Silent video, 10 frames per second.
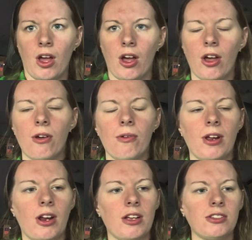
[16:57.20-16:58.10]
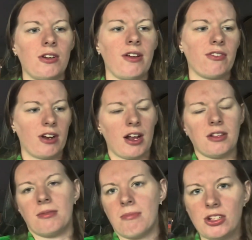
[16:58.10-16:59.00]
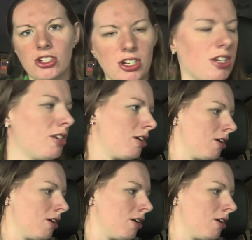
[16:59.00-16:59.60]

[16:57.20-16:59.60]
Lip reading: Oh, and also I forgot to mention